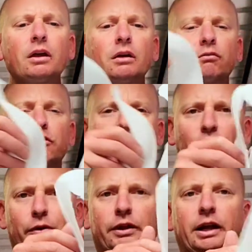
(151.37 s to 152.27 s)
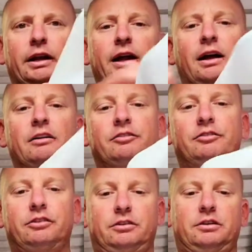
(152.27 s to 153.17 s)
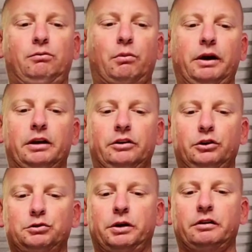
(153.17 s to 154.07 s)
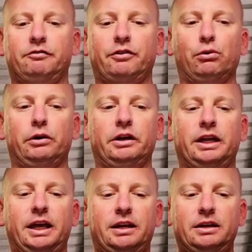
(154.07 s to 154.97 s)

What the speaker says: We folded that in half, and what we're going to do is we're going to fold it again